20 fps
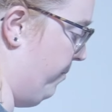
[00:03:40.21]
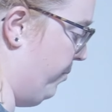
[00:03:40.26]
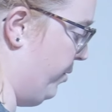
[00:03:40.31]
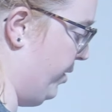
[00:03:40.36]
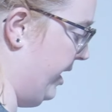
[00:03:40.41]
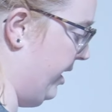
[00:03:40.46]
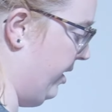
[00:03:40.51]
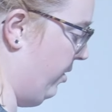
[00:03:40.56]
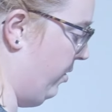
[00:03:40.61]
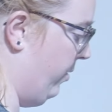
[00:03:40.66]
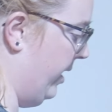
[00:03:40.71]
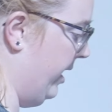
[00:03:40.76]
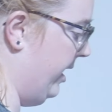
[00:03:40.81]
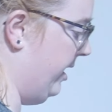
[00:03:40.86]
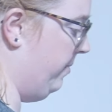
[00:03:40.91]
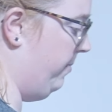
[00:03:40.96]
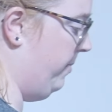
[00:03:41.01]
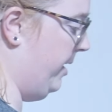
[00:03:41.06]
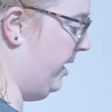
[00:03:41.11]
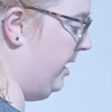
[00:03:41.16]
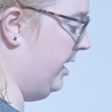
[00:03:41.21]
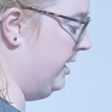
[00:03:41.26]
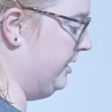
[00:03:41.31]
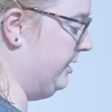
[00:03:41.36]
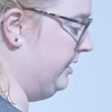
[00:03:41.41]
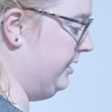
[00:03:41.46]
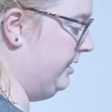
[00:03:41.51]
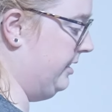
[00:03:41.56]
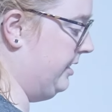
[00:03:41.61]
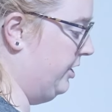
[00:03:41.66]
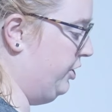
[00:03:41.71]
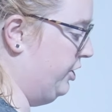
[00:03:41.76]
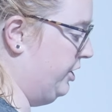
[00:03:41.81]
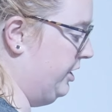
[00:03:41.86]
pretty quick because it's such a